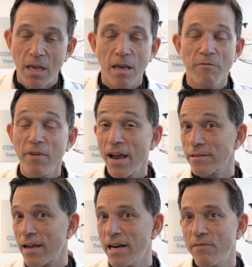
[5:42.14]
In
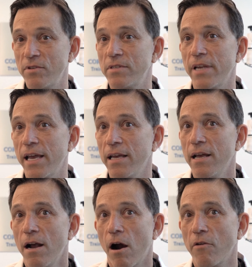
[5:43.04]
fact, I'd even say
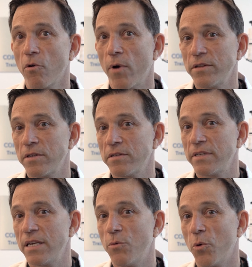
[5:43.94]
are the ones that
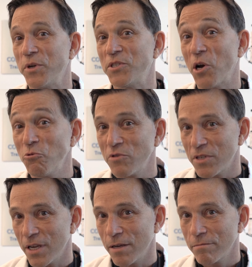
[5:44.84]
see what we don't
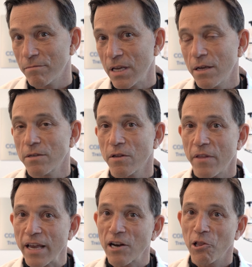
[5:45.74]
see, so
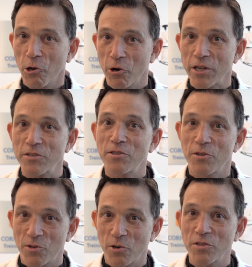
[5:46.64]
they can alert us
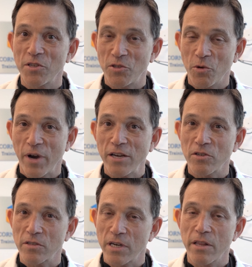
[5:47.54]
to certain
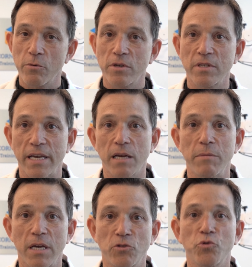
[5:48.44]
situations. In other words, they can
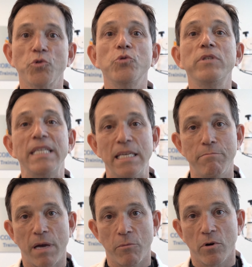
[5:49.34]
be a true
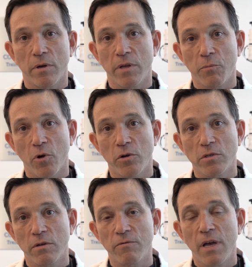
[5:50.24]
team member in the
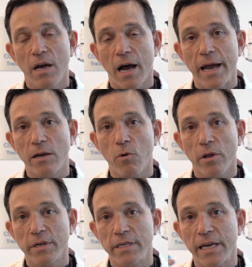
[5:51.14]
approach of high
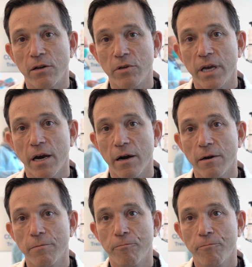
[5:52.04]
quality dental care.